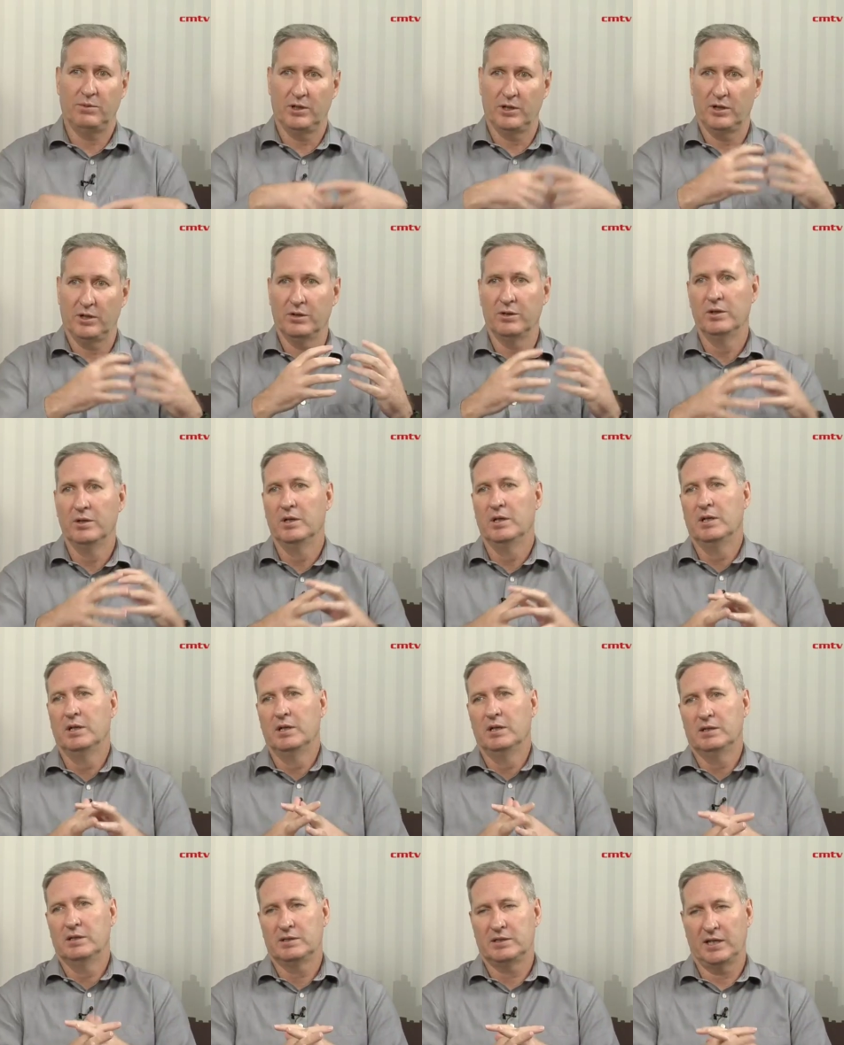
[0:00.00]
we know
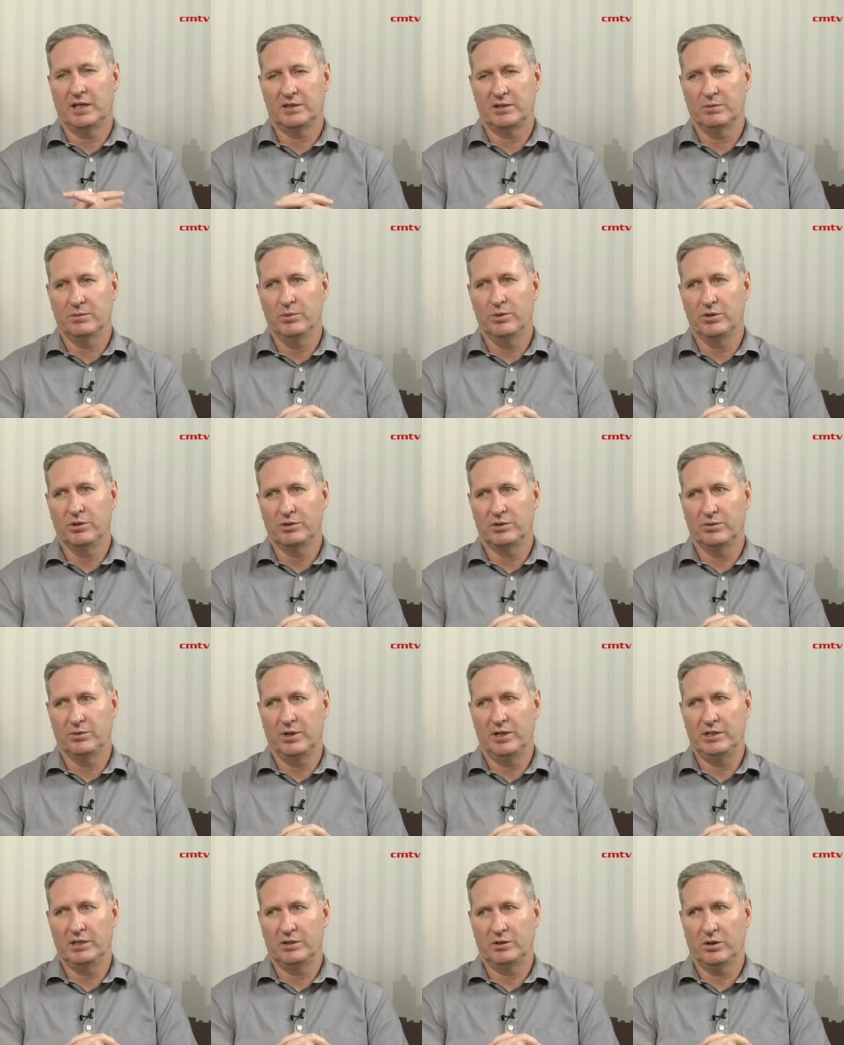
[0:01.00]
Sasolburg's
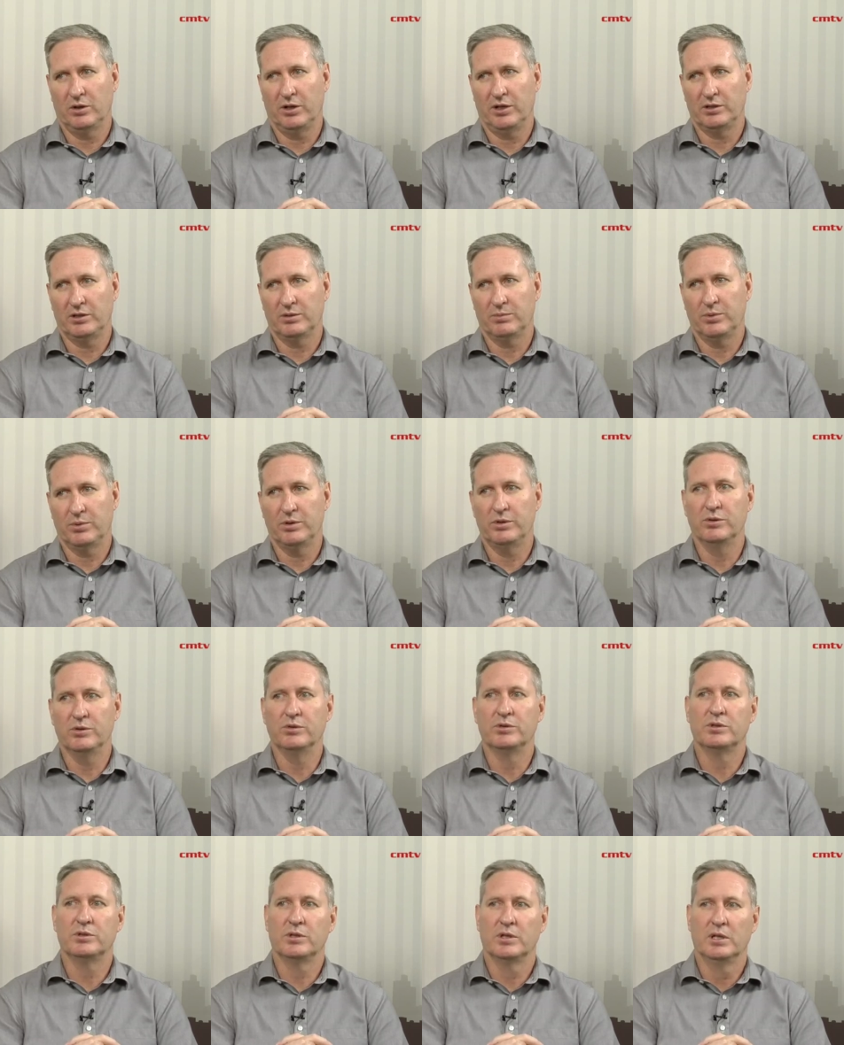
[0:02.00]
already starting to
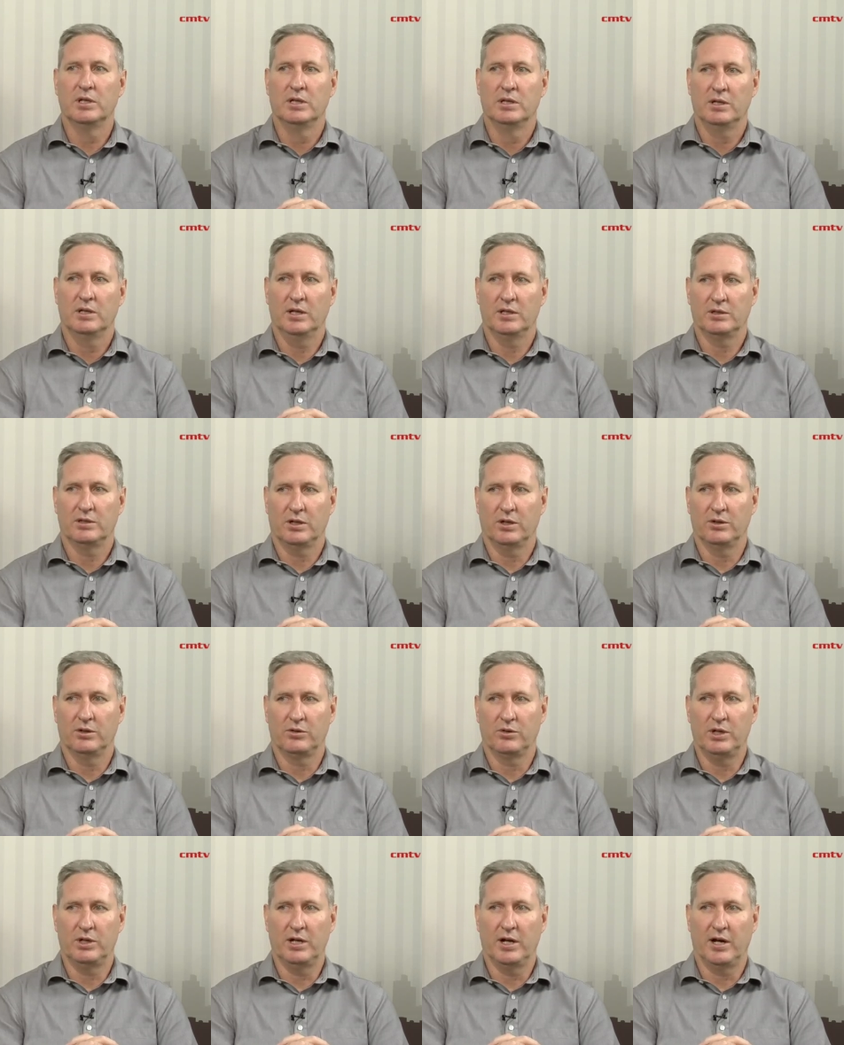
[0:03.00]
produce its
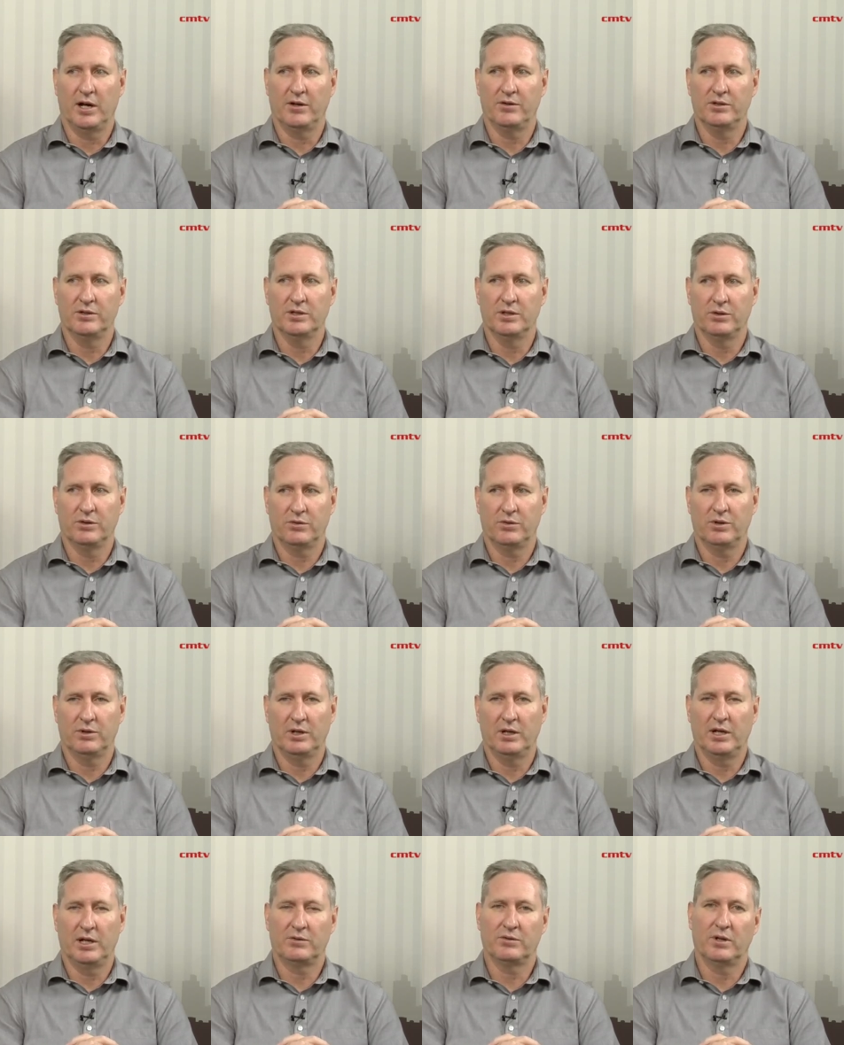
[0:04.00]
own green hydrogen through
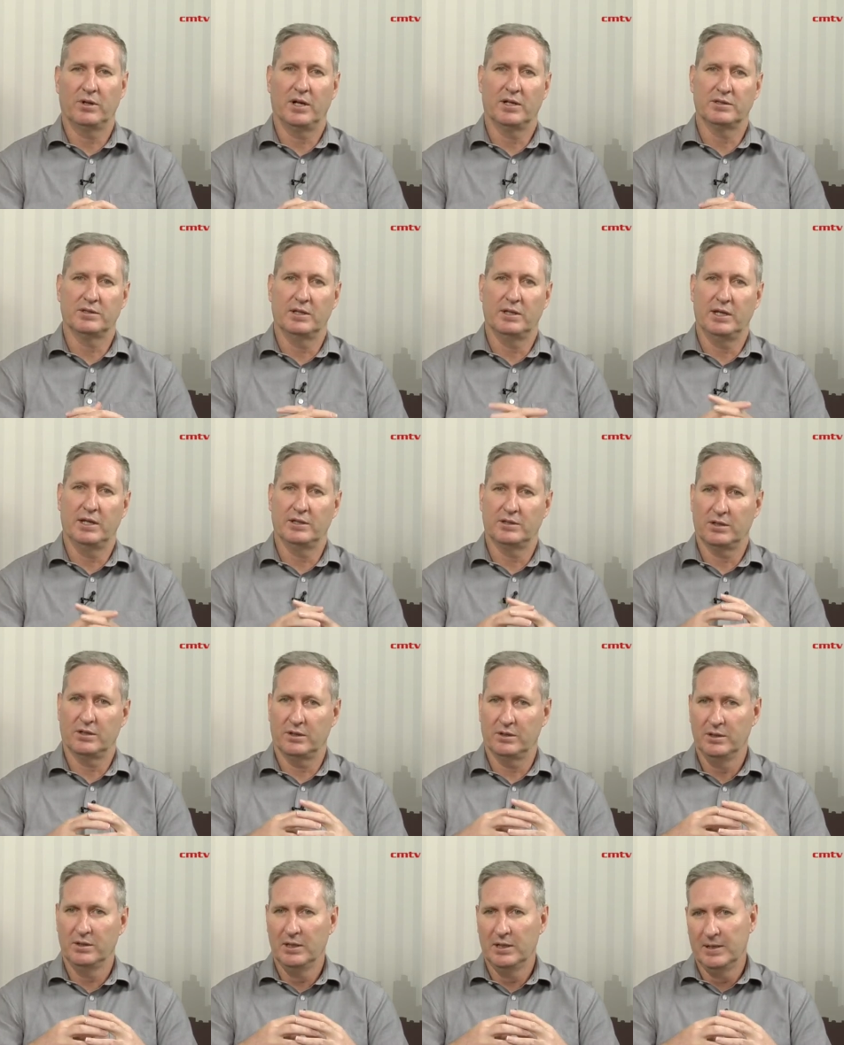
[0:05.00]
an electrolyzer there.
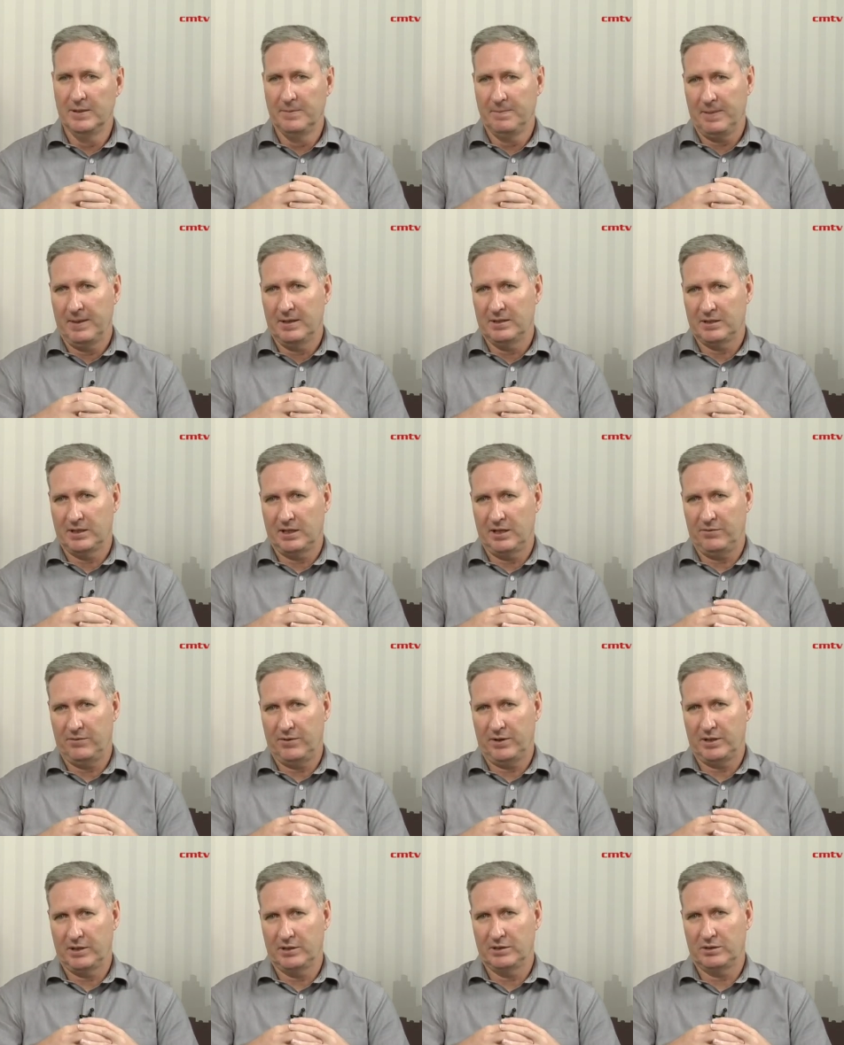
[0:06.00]
So South
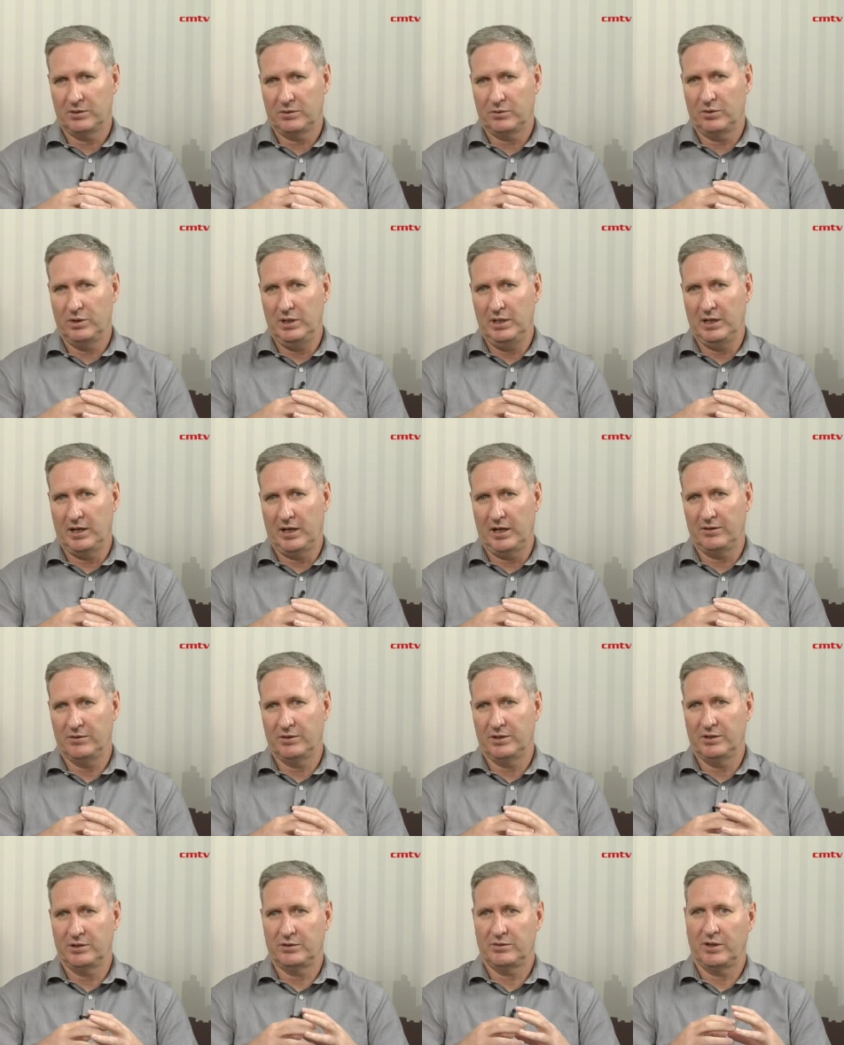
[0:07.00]
Africa's green
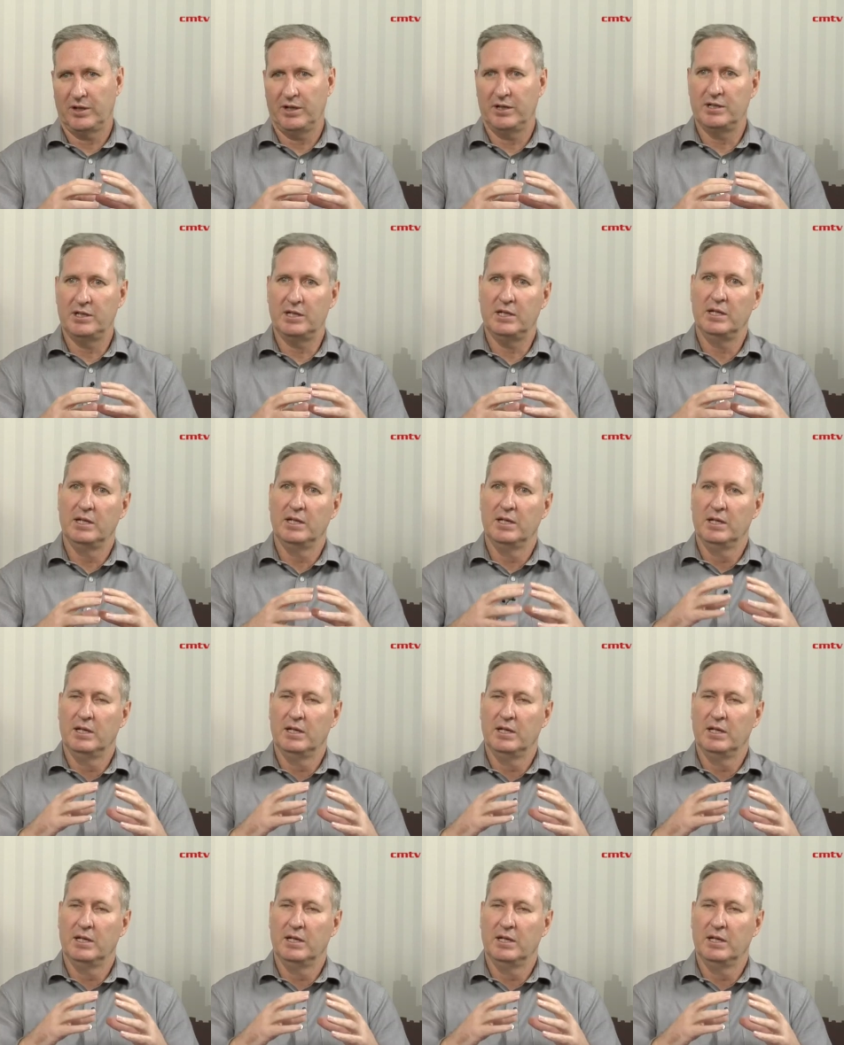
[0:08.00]
hydrogen strategy